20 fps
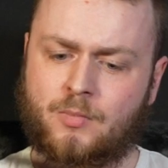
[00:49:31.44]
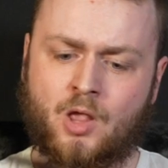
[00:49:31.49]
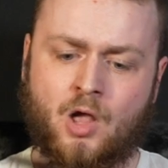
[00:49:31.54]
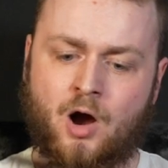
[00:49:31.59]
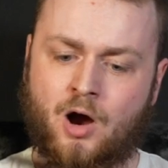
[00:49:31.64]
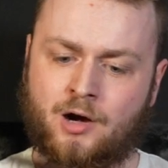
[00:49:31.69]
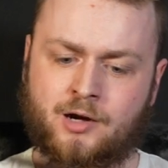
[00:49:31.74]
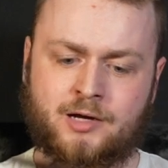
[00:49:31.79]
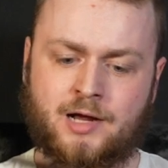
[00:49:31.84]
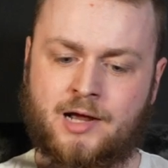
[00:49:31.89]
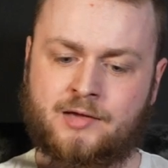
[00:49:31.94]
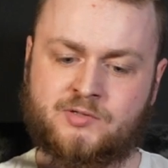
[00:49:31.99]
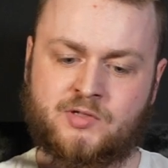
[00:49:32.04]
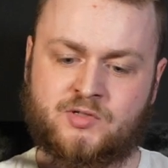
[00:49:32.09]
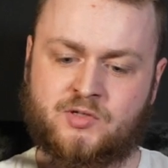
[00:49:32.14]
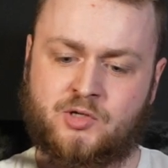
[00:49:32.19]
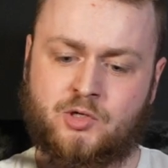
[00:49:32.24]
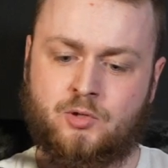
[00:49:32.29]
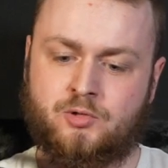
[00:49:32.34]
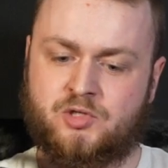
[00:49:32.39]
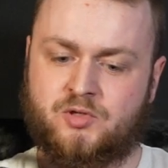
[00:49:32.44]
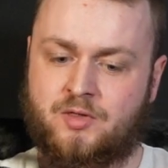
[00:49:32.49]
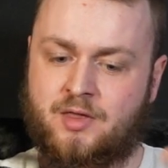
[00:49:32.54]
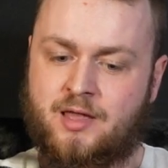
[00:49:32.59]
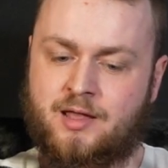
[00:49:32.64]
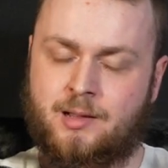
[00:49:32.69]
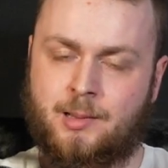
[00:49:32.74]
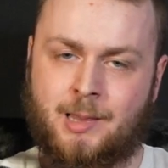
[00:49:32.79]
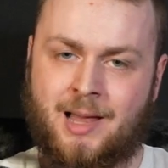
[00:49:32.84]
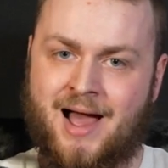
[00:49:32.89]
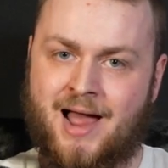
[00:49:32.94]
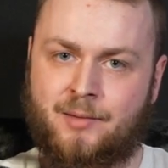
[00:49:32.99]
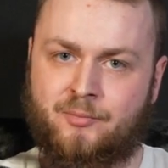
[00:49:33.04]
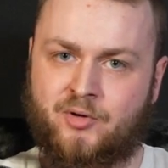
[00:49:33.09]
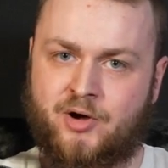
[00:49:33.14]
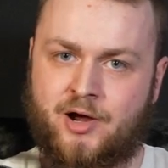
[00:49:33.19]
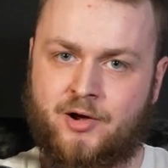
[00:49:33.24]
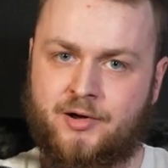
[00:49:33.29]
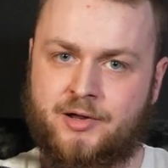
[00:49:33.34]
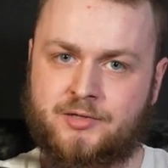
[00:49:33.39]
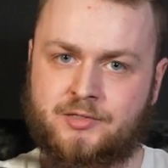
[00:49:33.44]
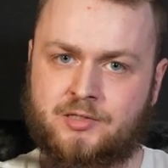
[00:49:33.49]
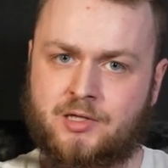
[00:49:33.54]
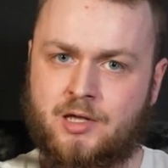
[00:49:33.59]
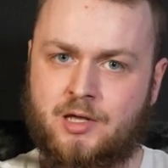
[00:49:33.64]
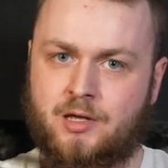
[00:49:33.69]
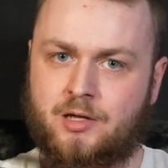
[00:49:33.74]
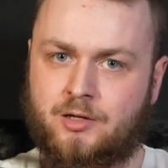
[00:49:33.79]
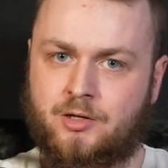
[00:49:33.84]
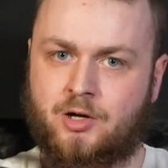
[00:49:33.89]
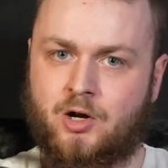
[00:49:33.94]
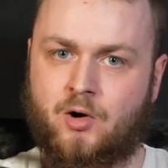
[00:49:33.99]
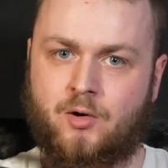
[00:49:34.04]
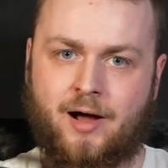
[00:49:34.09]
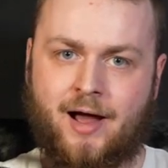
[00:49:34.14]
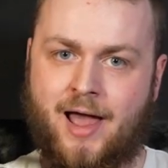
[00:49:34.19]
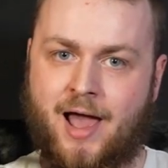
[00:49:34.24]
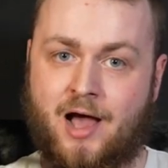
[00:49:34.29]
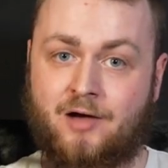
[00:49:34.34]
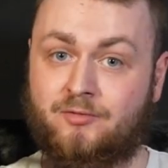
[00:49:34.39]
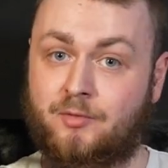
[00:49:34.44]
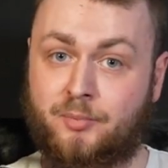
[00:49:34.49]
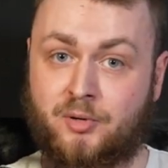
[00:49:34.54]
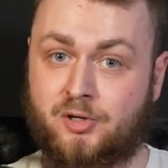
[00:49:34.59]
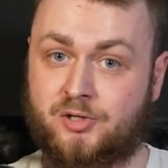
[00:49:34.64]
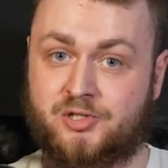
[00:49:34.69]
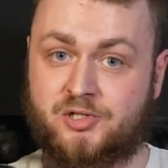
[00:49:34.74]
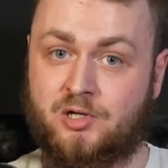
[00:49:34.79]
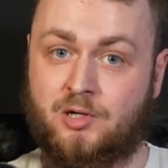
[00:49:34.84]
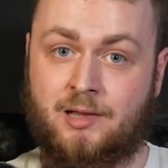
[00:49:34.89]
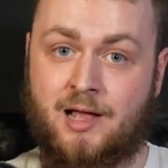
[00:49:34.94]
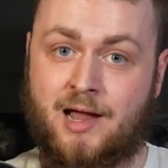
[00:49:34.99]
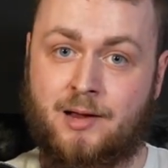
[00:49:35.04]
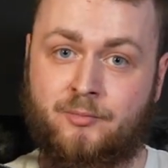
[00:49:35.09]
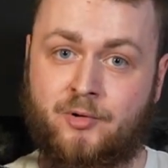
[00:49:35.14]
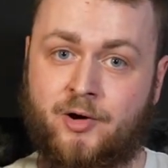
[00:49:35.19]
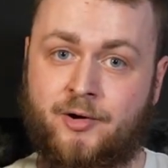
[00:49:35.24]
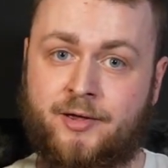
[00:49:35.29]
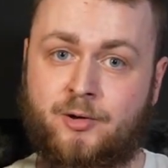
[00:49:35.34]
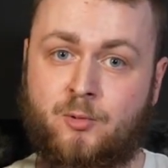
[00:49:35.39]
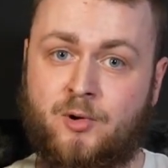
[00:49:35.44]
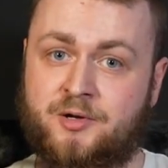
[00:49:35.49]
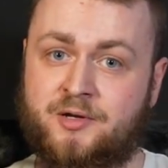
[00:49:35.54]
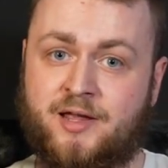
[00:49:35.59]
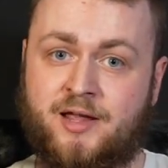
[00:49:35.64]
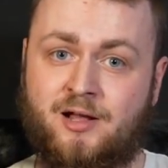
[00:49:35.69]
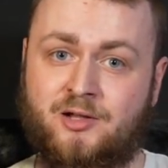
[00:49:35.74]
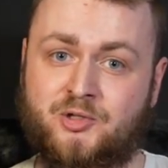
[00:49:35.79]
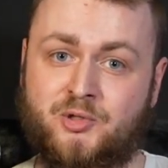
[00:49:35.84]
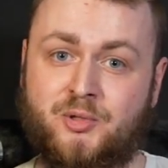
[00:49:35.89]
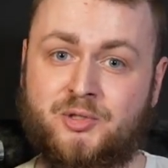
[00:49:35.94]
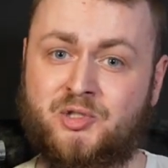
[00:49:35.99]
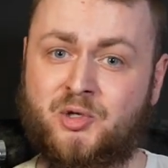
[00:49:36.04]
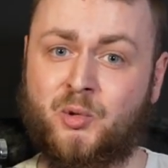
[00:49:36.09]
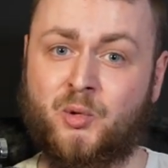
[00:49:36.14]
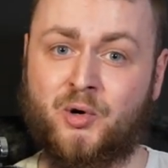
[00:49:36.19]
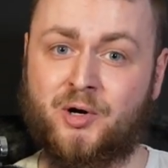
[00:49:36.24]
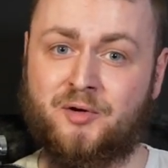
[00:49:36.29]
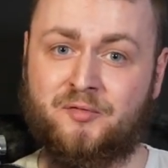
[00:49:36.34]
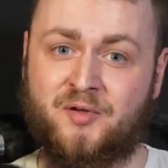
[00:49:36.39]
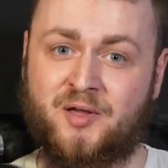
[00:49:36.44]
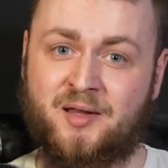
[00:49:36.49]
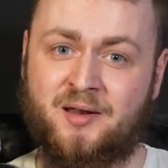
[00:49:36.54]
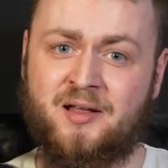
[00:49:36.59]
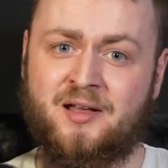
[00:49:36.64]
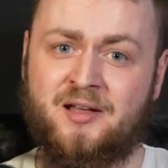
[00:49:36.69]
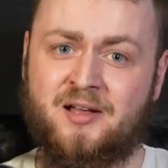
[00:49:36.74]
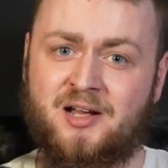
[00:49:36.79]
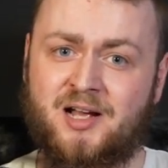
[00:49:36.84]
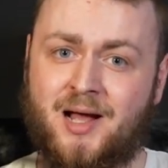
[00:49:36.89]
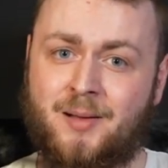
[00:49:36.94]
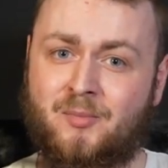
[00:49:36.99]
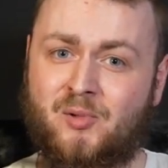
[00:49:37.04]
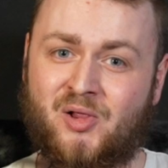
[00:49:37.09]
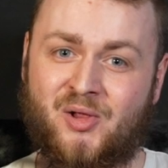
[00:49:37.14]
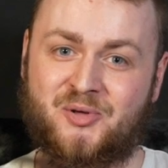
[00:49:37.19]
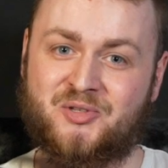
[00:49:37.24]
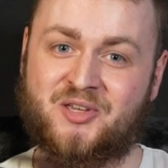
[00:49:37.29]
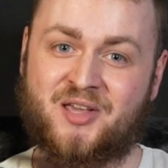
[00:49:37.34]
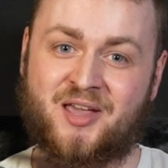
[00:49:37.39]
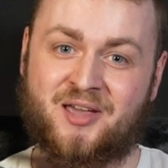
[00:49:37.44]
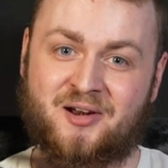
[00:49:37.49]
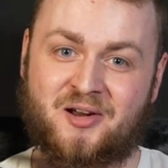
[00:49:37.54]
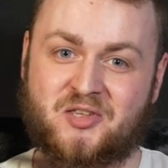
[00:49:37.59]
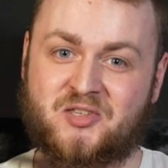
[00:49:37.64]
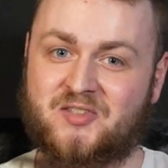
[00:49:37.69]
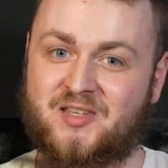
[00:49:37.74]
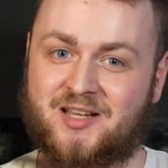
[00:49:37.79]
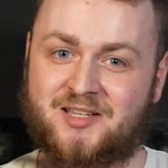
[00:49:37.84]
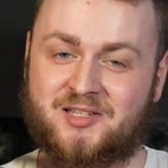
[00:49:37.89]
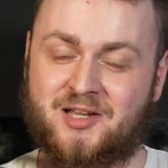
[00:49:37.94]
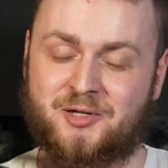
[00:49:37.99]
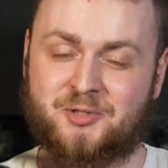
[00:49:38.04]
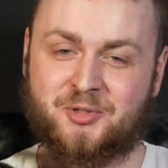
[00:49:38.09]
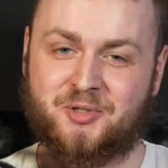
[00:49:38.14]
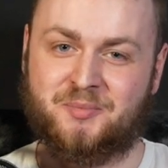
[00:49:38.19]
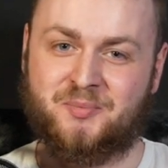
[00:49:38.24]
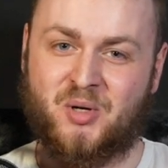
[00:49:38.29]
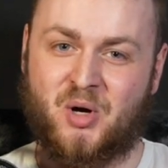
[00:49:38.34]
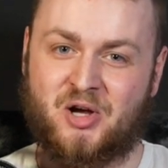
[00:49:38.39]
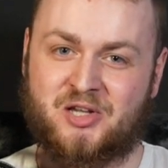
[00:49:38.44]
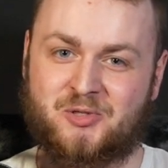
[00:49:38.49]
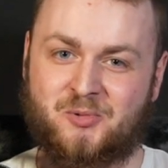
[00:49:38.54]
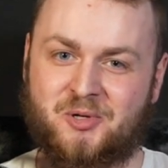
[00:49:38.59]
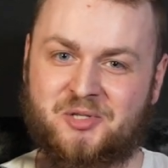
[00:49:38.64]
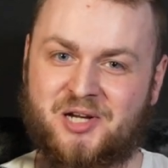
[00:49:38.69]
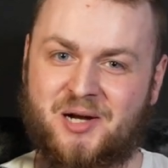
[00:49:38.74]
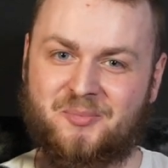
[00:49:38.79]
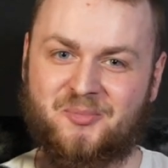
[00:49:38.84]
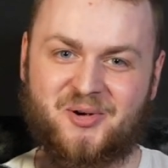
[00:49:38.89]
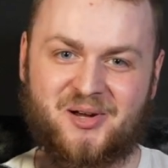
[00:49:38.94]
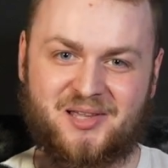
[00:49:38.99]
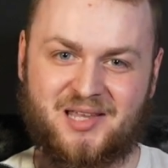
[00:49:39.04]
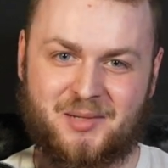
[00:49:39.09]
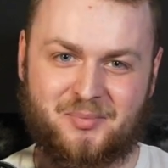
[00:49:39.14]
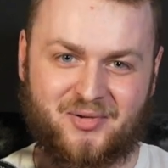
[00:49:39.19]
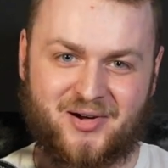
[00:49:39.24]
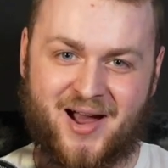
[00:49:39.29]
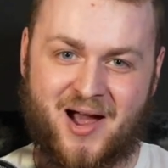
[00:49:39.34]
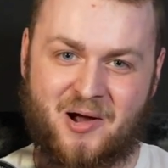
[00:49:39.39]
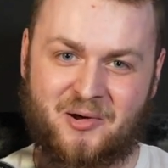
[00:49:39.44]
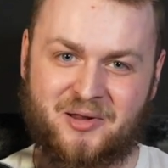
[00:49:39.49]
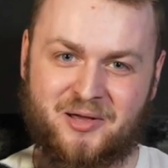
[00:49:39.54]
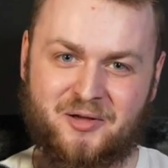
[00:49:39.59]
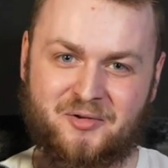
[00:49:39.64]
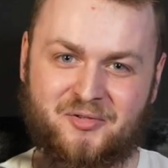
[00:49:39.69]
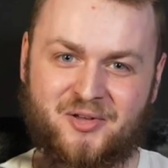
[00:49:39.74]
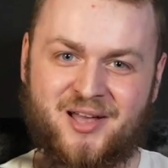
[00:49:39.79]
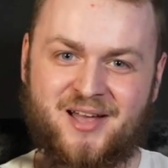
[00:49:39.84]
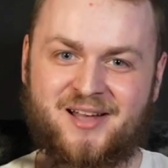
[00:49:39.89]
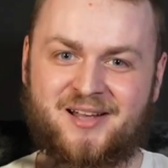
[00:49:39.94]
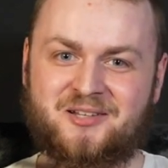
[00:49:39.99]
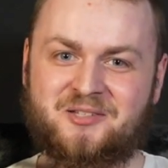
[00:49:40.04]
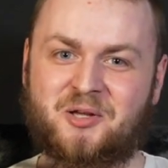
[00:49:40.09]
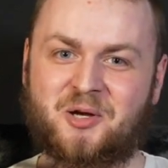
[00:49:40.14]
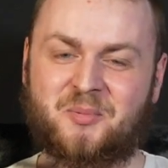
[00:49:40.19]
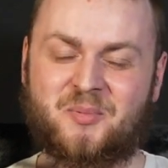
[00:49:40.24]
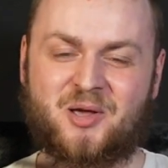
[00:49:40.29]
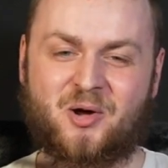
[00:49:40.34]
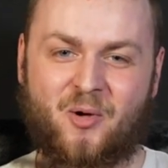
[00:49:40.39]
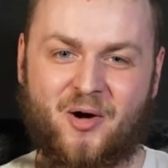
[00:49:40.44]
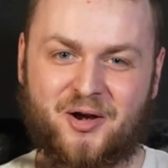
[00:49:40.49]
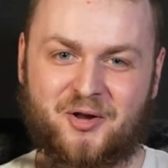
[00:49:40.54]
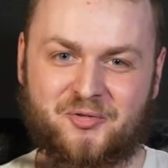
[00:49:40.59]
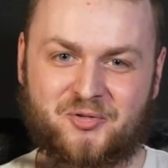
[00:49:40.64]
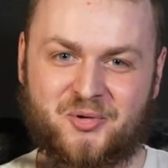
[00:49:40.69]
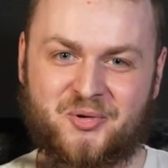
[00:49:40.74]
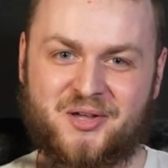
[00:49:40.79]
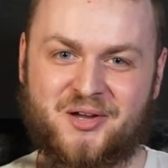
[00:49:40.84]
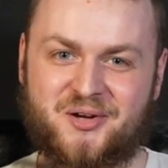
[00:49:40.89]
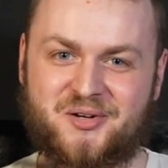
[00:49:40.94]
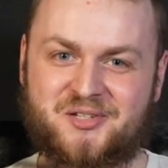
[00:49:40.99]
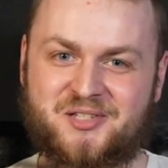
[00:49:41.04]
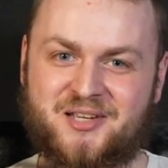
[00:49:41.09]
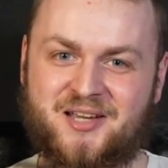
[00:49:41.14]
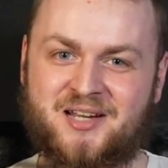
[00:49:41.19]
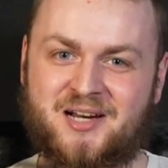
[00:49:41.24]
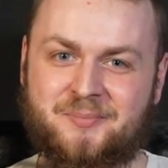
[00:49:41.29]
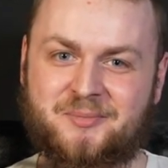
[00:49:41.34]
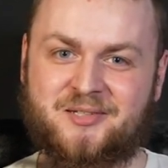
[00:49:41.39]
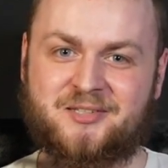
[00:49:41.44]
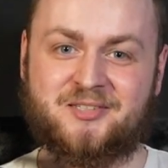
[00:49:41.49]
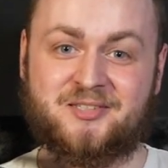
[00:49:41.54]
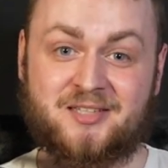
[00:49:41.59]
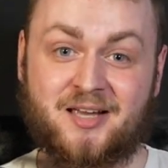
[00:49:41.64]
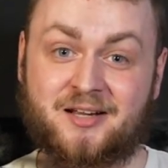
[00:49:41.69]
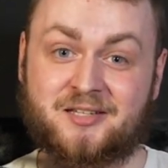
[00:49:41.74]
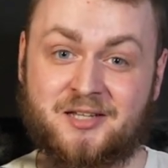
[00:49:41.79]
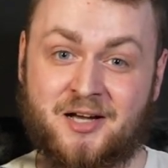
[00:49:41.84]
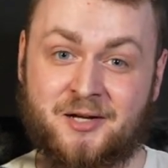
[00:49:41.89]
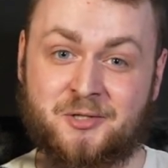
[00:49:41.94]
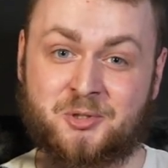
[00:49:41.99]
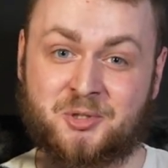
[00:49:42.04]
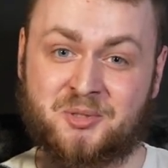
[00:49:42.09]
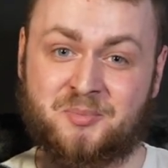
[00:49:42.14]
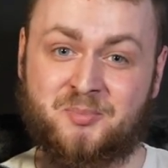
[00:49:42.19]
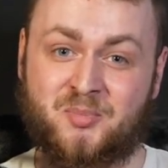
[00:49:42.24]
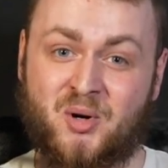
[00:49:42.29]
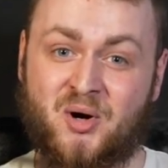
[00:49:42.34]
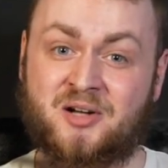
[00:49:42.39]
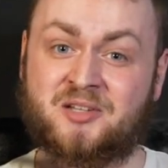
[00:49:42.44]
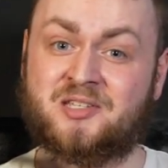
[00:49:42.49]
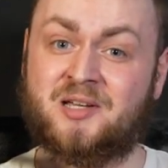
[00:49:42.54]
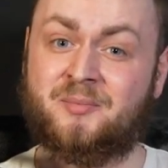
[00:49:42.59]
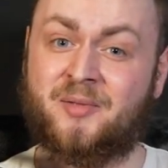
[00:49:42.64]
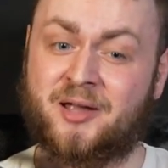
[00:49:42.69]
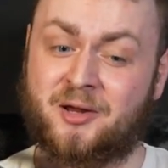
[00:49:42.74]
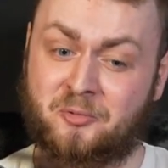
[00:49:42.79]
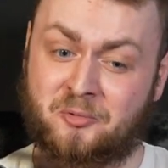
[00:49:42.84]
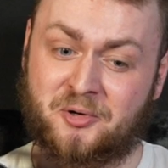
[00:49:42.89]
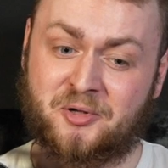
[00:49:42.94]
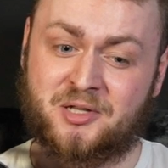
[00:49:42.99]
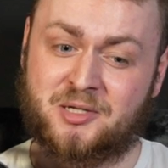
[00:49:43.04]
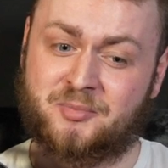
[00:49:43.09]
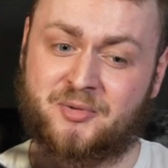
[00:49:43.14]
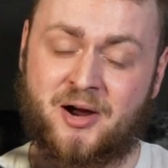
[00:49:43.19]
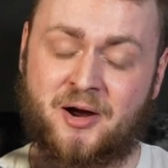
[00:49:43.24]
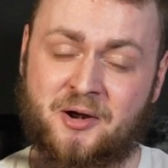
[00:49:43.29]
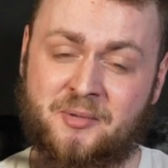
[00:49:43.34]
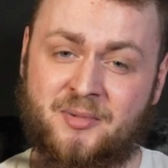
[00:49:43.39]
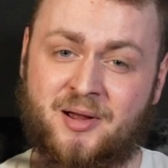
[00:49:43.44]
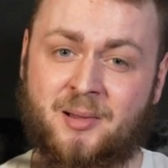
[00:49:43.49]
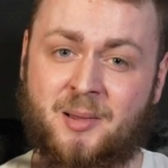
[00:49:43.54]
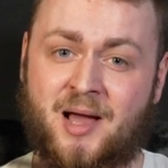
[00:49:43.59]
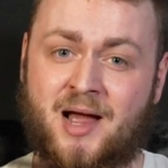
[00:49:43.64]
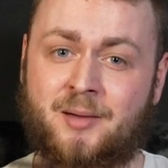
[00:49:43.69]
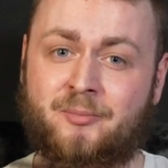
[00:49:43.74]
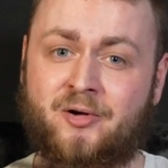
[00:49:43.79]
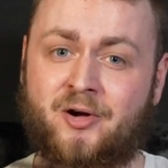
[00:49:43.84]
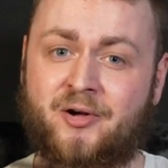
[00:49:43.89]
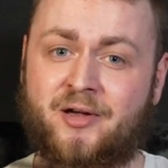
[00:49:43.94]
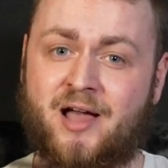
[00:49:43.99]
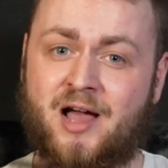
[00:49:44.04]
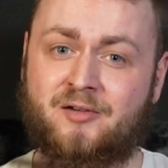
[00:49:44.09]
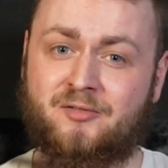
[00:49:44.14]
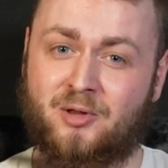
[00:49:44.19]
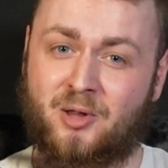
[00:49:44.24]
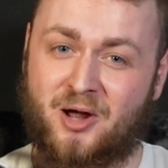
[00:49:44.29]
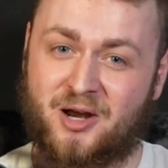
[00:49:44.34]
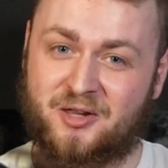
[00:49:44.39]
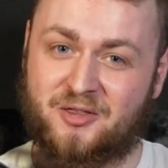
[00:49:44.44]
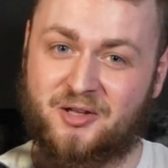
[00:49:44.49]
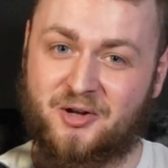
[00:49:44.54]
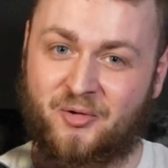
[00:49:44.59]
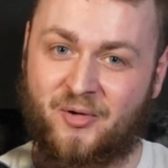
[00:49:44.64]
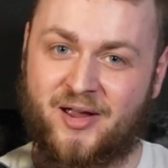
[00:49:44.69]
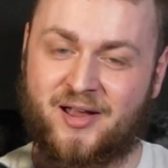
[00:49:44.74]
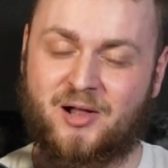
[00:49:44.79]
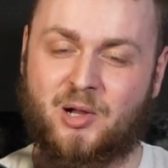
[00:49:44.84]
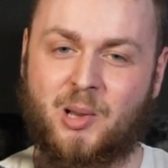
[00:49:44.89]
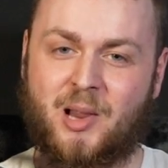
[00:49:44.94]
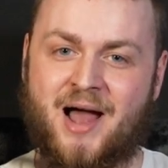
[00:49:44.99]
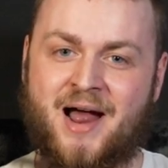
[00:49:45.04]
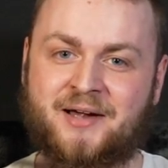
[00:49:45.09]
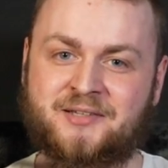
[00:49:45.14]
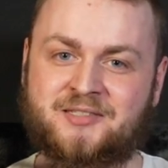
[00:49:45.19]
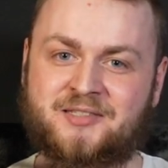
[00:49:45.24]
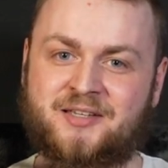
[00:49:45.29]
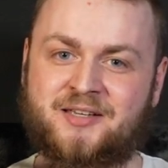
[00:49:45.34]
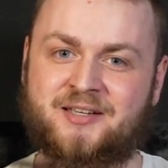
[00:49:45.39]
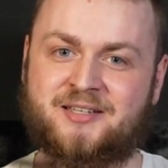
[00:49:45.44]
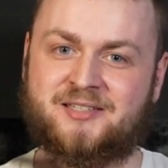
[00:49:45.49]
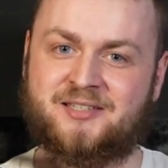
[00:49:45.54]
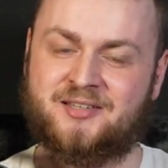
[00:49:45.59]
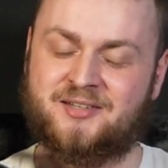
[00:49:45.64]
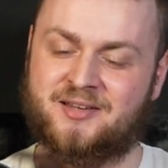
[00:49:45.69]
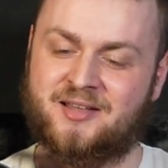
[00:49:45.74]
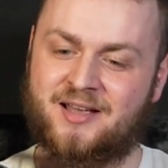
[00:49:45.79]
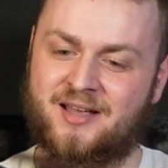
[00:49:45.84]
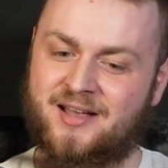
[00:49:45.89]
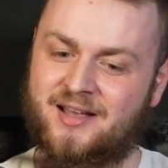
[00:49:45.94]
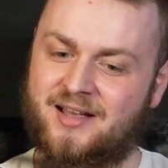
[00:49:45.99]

archives is a huge thing. Libraries, I have a personal library. One day I'll do a tour of it. I'm closing in on 600 books, which I'm really proud of. Took me quite a few years to get up to 600 books. I'm like really proud of my library. I have a lot of the great classics, and